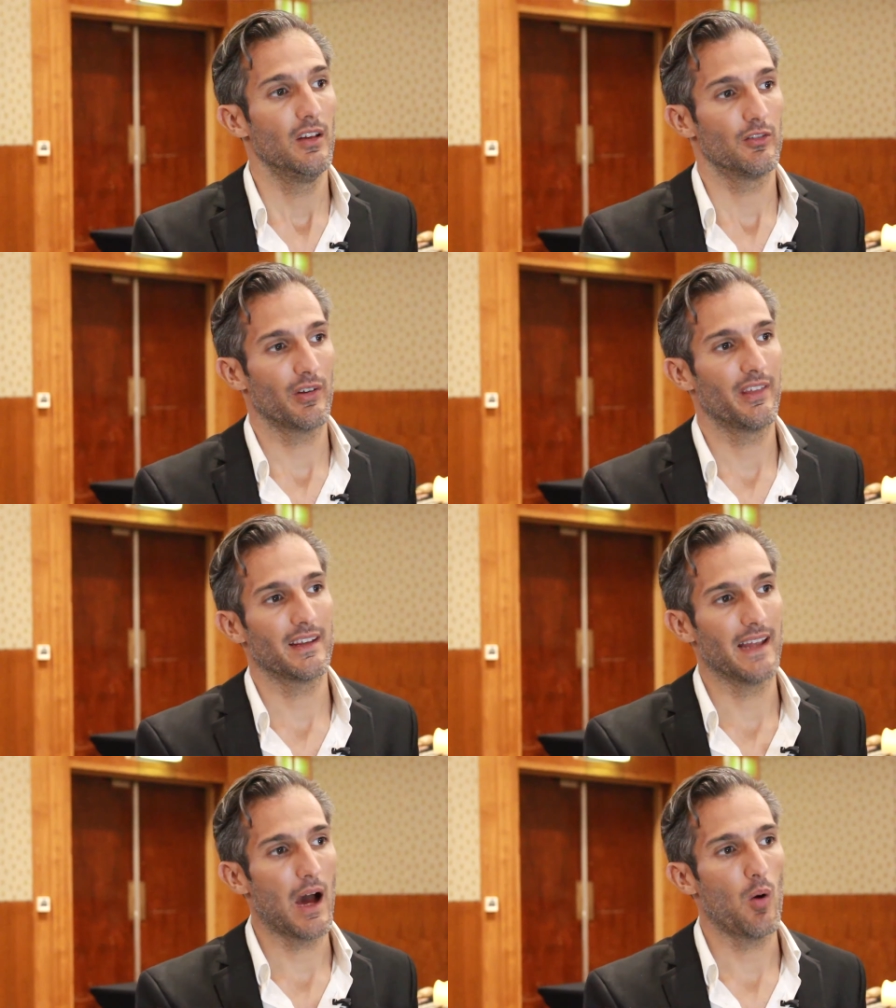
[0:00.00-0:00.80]
So I
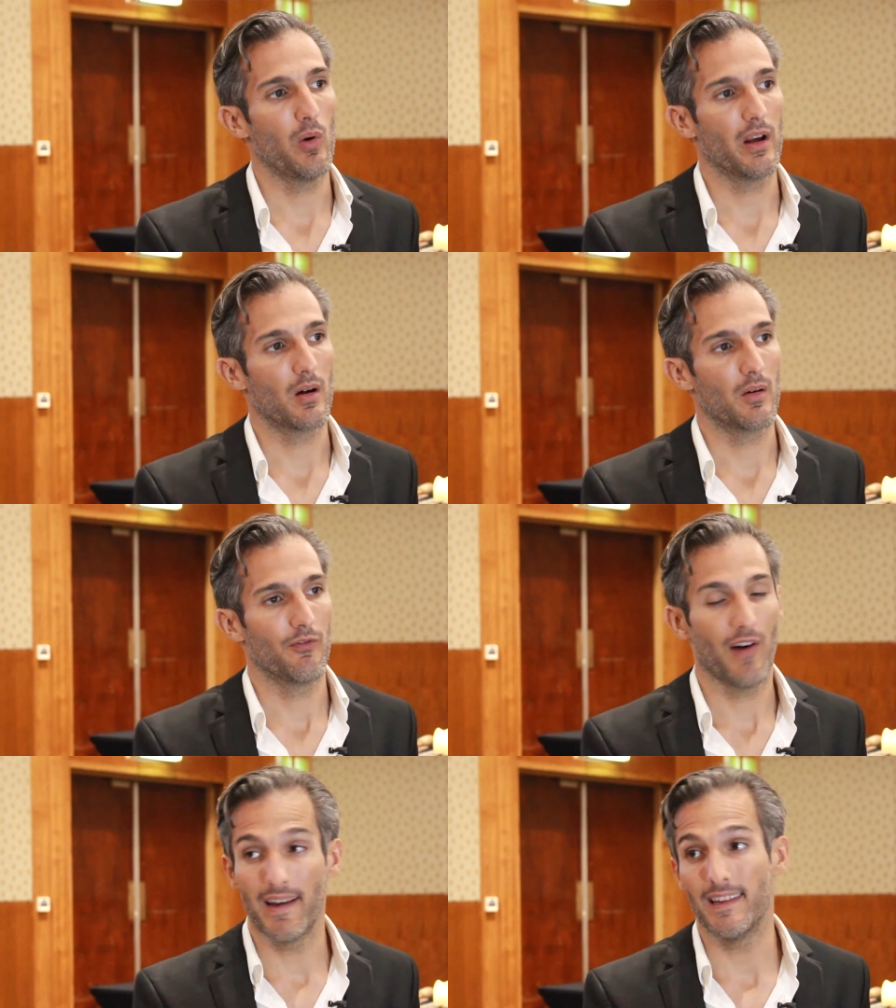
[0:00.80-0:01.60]
think now we are
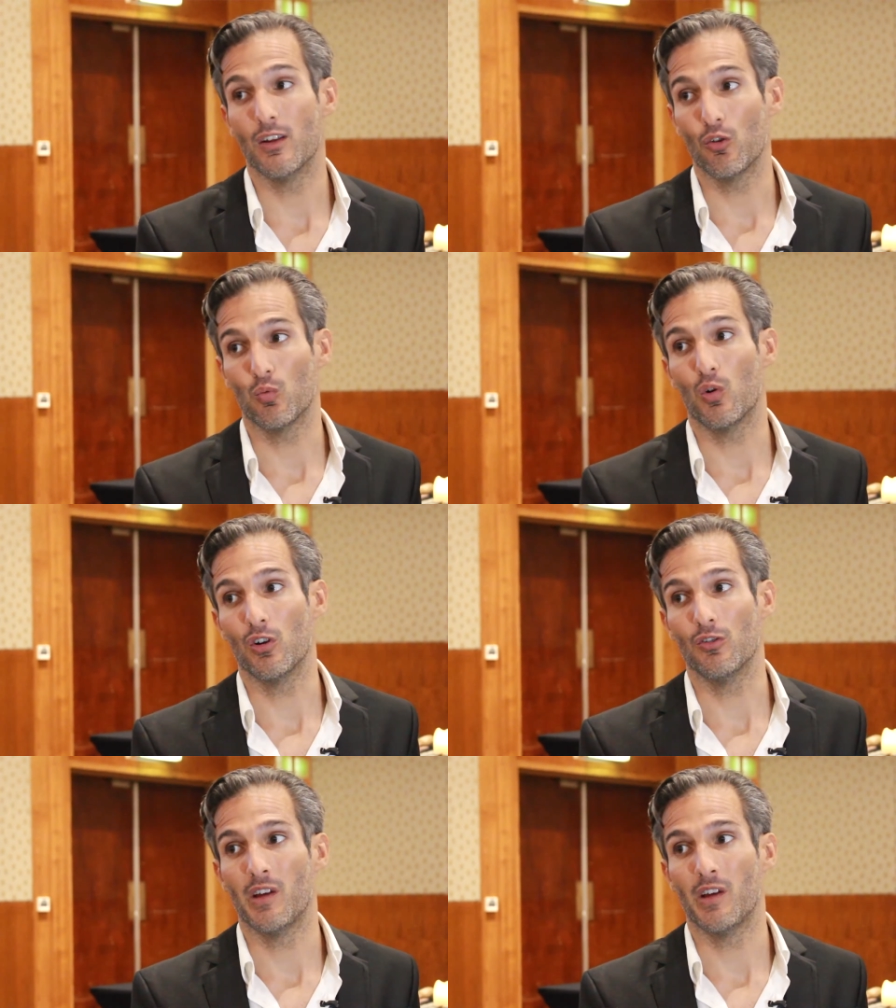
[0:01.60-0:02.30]
finding those worlds,